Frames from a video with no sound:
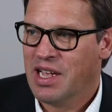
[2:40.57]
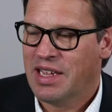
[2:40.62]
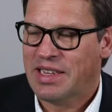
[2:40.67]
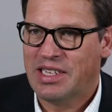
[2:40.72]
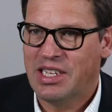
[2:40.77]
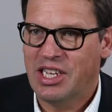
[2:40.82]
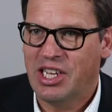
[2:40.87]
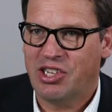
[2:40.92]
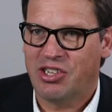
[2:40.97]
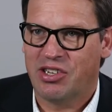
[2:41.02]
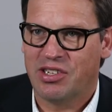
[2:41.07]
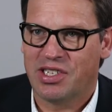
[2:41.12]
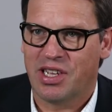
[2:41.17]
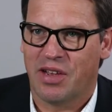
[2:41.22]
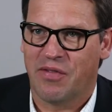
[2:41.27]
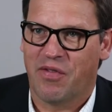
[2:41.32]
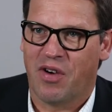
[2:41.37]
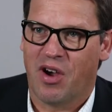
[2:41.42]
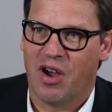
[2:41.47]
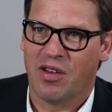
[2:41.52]
Teachers, I
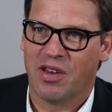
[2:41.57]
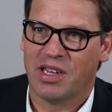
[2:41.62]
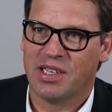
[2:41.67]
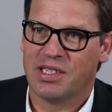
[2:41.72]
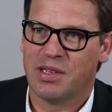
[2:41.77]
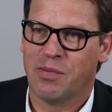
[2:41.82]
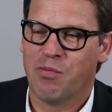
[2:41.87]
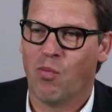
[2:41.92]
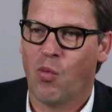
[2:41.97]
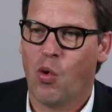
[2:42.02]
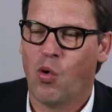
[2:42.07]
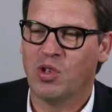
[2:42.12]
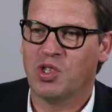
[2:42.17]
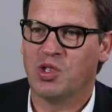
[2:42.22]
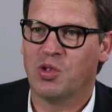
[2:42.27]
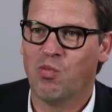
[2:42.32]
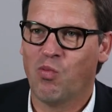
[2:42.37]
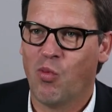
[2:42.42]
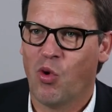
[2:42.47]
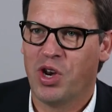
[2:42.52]
found, is the
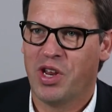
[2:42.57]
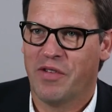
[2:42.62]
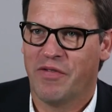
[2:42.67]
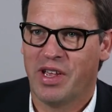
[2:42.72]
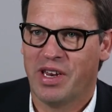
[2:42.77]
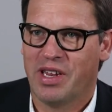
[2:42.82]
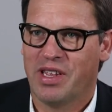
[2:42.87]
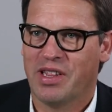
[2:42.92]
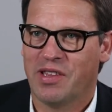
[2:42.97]
most motivated